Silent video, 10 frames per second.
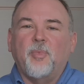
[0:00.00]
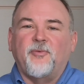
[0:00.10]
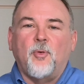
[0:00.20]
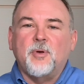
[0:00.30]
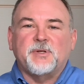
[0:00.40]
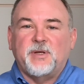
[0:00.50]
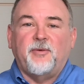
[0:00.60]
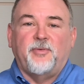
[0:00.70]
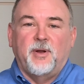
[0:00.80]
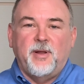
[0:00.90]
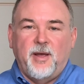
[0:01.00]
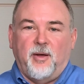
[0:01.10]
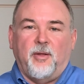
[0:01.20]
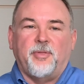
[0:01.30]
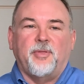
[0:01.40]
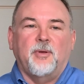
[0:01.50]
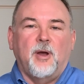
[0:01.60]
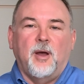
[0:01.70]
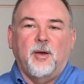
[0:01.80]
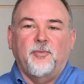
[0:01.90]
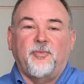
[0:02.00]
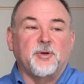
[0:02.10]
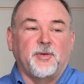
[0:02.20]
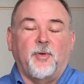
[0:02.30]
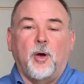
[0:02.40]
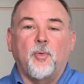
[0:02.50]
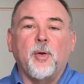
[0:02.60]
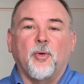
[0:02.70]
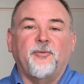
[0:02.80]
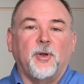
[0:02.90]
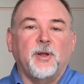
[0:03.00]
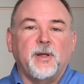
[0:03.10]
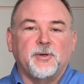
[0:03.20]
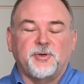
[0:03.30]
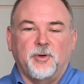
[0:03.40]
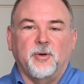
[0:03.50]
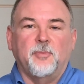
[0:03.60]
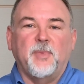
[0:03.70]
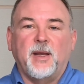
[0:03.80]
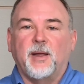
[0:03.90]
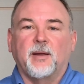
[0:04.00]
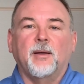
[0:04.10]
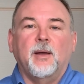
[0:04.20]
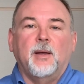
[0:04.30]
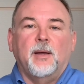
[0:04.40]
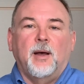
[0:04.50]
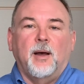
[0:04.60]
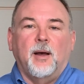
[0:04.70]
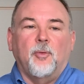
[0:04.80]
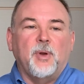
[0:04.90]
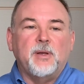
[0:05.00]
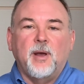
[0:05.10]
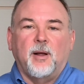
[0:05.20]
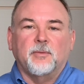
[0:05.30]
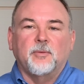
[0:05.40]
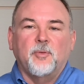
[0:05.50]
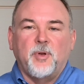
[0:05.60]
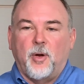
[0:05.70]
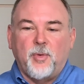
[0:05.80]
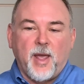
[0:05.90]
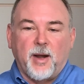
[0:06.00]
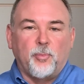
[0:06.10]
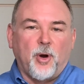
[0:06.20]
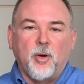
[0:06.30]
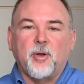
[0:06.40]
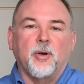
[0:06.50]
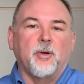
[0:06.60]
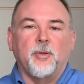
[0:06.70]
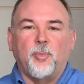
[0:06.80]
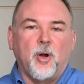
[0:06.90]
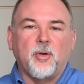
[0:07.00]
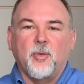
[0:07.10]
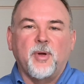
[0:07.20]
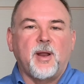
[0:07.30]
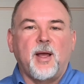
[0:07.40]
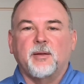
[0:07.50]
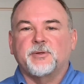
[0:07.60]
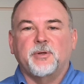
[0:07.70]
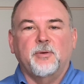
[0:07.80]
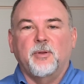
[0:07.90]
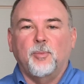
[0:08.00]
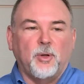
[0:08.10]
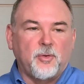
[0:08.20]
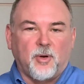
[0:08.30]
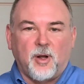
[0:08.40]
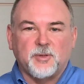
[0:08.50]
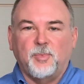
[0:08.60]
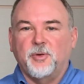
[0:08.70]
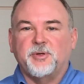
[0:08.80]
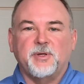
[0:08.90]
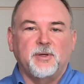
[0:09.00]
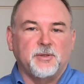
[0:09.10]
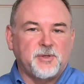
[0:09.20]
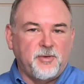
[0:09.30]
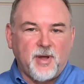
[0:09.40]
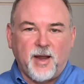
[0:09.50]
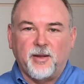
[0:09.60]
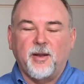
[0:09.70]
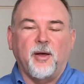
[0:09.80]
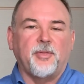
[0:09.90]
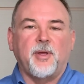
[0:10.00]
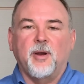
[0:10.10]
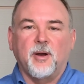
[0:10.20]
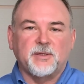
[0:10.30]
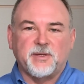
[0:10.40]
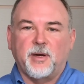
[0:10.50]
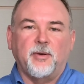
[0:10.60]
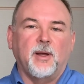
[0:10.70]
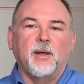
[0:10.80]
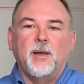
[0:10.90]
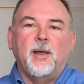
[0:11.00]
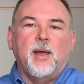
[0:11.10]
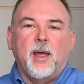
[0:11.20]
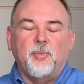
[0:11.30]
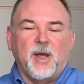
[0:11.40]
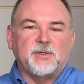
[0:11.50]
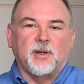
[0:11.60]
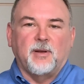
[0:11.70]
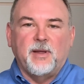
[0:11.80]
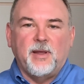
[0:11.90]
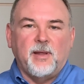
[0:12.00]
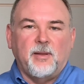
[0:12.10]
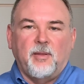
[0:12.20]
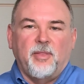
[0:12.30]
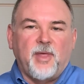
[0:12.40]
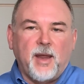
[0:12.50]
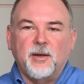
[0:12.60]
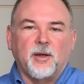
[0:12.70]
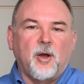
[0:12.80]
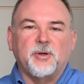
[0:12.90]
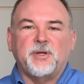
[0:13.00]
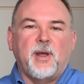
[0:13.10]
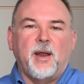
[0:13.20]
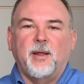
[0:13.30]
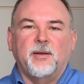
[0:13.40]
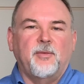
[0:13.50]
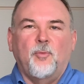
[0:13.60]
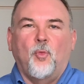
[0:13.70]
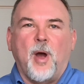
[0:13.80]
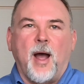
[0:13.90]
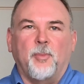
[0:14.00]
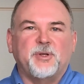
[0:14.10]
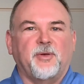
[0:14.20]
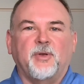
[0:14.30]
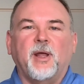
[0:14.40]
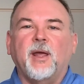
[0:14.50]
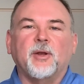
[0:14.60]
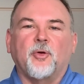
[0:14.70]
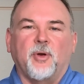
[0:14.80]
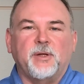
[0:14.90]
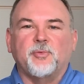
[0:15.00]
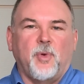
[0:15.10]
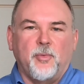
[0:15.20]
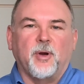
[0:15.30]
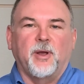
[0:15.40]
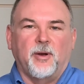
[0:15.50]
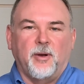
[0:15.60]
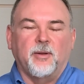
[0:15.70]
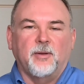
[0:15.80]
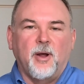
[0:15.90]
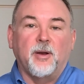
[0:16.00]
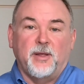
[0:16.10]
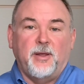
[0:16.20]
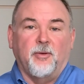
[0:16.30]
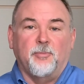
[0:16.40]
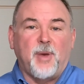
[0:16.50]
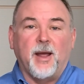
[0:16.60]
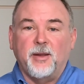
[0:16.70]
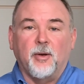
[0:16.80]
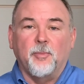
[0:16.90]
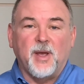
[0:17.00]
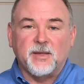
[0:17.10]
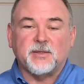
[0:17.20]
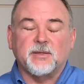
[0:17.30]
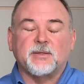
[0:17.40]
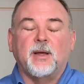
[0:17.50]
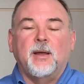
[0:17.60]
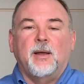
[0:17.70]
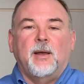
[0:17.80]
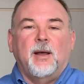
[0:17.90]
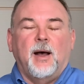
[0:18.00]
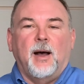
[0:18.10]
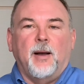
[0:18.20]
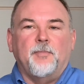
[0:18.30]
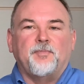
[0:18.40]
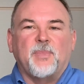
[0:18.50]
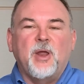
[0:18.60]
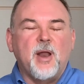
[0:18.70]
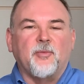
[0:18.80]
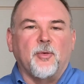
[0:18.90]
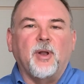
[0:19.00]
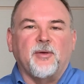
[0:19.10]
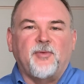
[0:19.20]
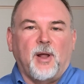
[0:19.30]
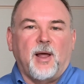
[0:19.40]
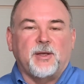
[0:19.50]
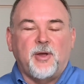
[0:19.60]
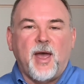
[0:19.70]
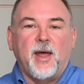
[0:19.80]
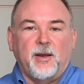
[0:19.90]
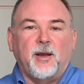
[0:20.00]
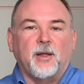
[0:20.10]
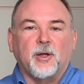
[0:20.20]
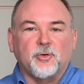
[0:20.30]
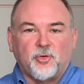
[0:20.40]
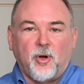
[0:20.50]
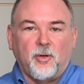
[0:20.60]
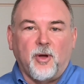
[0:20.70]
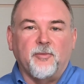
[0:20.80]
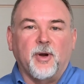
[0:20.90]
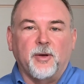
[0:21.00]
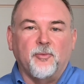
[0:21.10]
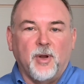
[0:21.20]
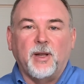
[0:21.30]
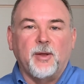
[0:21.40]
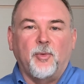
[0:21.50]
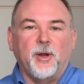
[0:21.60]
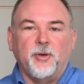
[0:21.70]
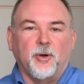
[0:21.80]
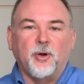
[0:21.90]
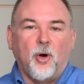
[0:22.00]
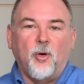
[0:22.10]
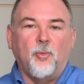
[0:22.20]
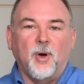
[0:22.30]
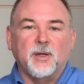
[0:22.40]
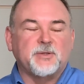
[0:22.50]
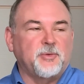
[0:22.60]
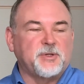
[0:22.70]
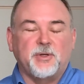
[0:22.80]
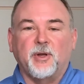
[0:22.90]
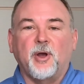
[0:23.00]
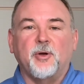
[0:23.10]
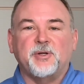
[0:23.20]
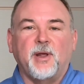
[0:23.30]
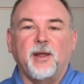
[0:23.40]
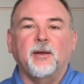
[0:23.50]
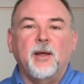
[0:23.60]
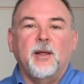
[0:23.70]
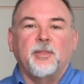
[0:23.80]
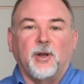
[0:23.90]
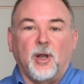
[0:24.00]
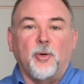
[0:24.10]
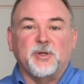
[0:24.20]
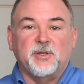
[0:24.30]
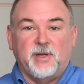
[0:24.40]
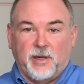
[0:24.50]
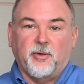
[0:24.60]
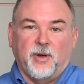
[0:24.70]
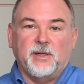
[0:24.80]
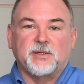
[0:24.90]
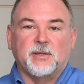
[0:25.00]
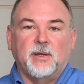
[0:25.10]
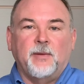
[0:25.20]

before Self-Fund Health, first of all, we were fully insured, meaning we had a broker. The broker went out to the Blue Cross Blue Shields, United Healthcare, etc. And basically they negotiated how much of an increase we would get on a year-by-year basis. You never really felt like you had any control over it, and really what your goal was to negotiate the lowest decrease.